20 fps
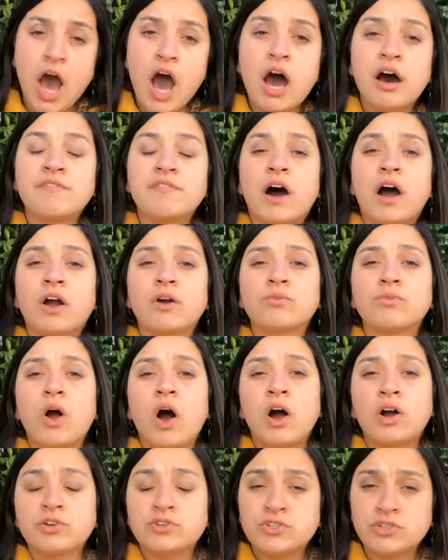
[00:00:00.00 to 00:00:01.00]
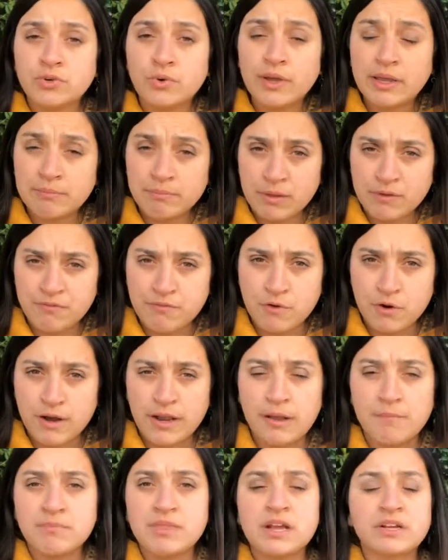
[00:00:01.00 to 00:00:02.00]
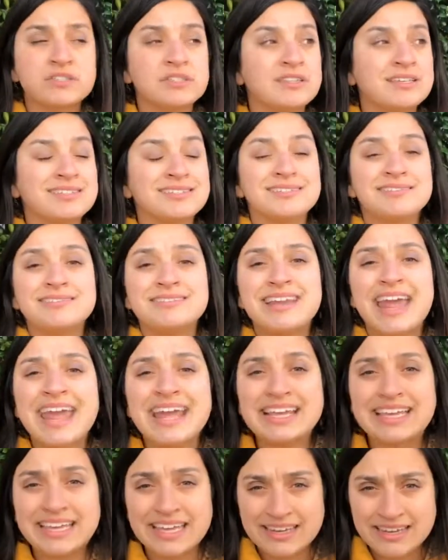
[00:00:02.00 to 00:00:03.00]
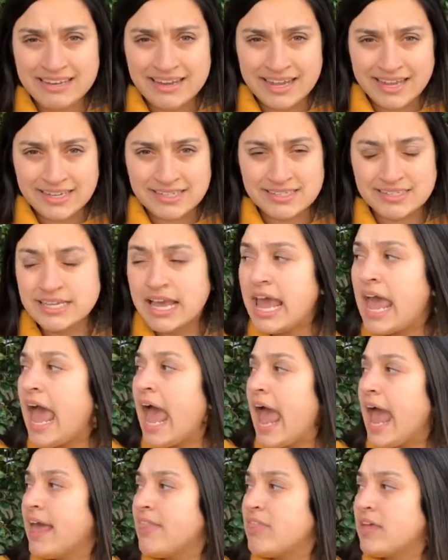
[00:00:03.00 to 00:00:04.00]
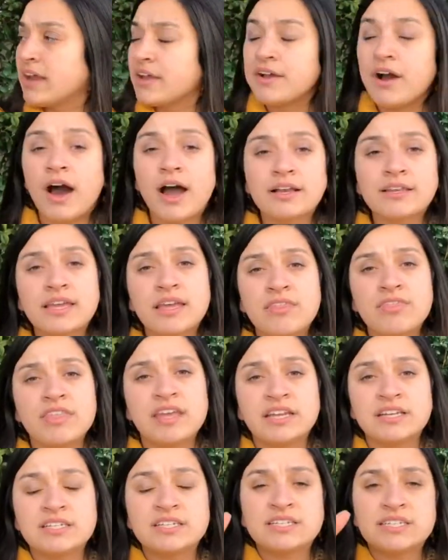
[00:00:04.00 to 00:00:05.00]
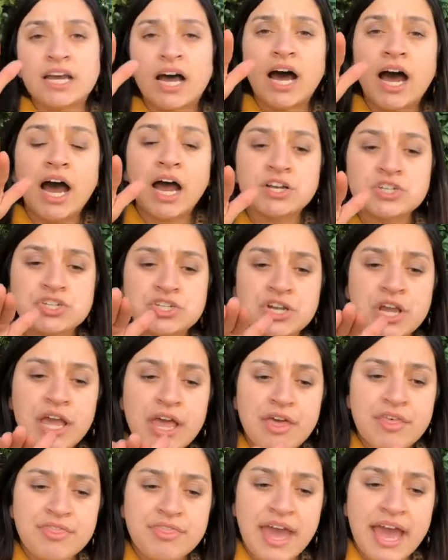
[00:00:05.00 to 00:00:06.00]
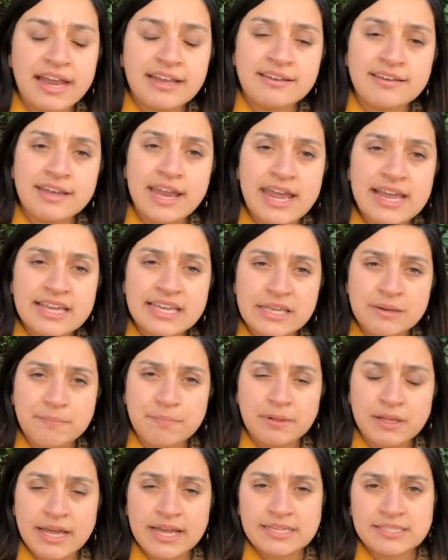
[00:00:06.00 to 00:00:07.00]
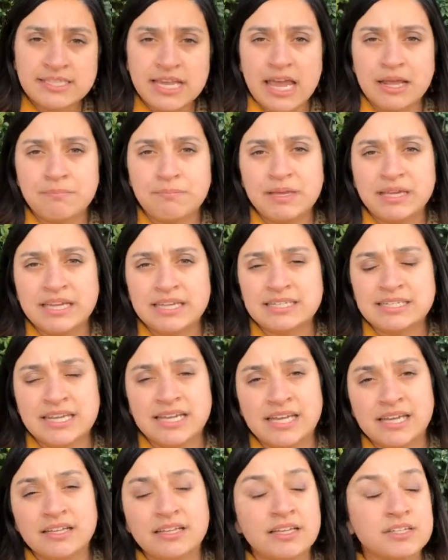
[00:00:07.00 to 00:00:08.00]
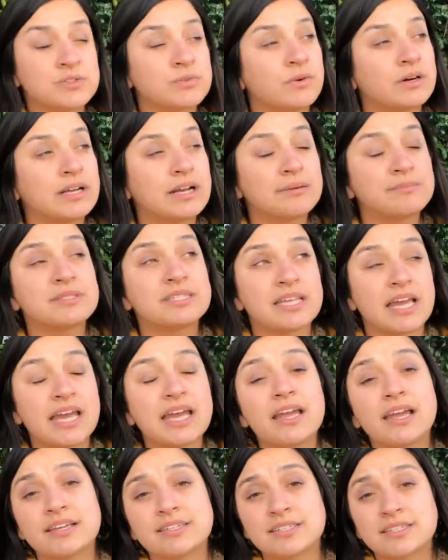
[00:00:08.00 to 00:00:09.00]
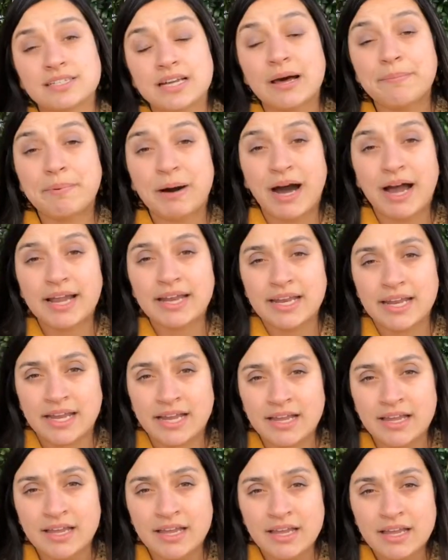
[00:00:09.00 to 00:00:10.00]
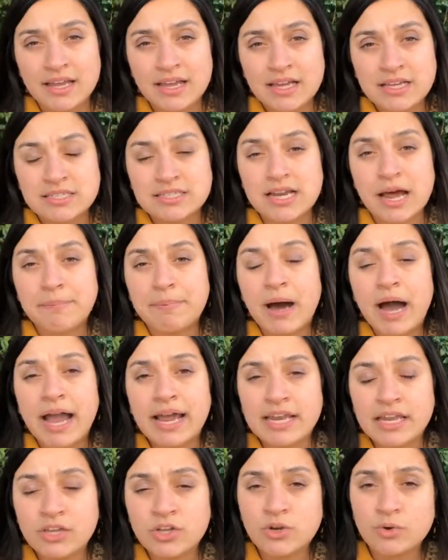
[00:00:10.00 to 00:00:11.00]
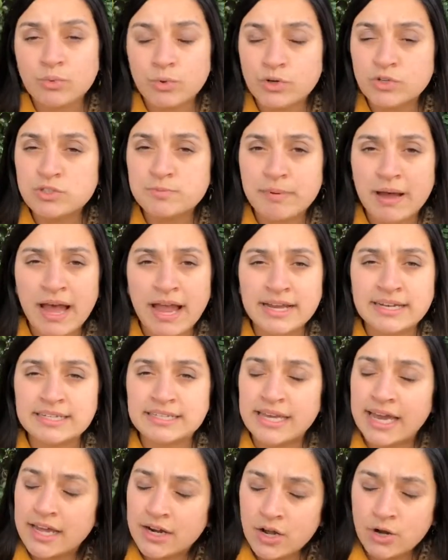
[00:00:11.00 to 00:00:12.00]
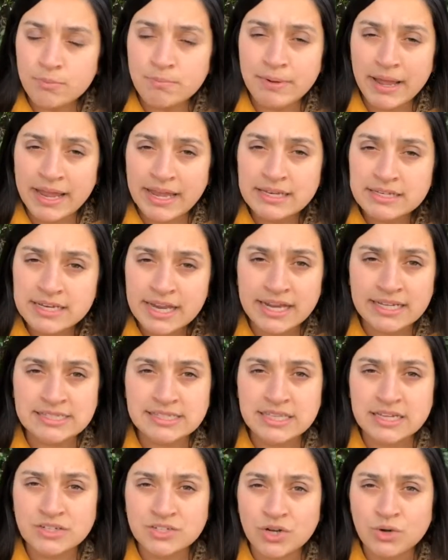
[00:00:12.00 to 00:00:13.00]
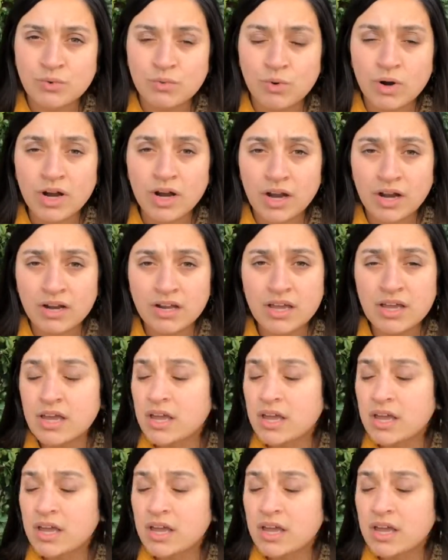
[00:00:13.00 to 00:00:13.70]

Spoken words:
of our wrongdoing before Him. There's this nakedness, and then God can then touch that naked place and begin to heal us. What I'm saying is stop hiding. Stop hiding your wounds behind ghetto Band-Aids that don't work.